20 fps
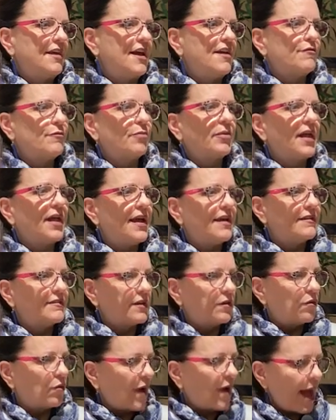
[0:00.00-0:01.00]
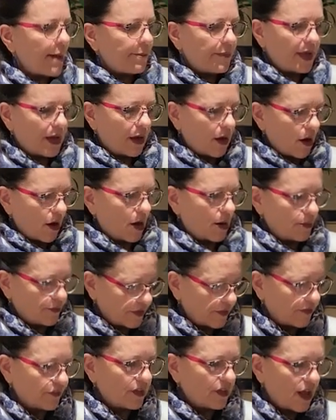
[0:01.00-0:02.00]
a safe place and wrapping
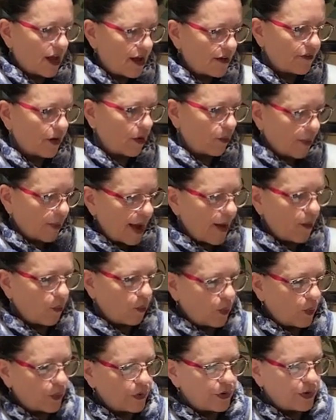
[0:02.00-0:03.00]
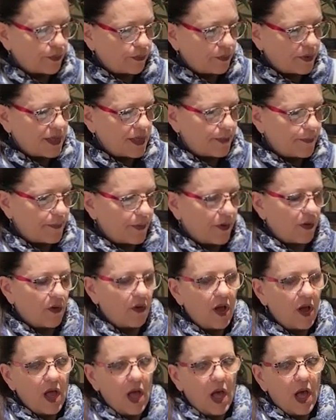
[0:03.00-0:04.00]
arms of love around wounded
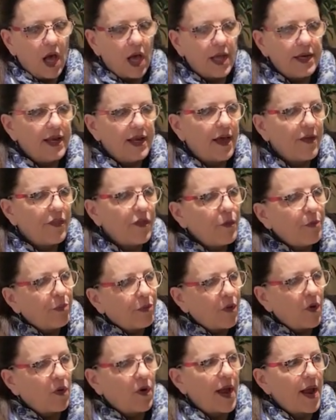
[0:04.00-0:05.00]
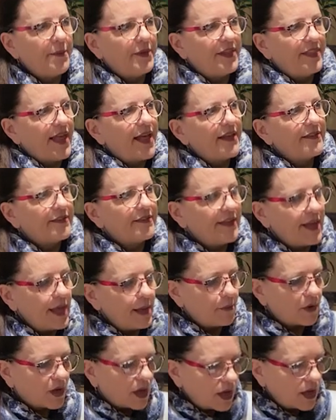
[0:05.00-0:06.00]
people. Another program in that
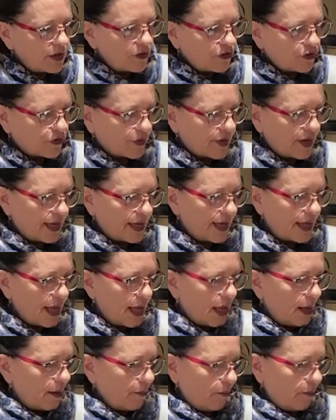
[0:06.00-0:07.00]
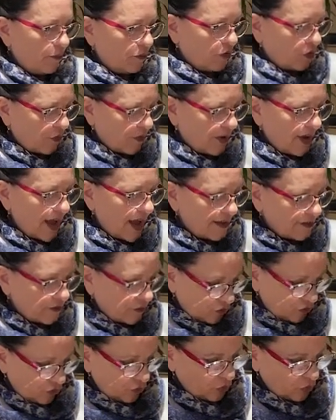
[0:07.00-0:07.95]
same country creates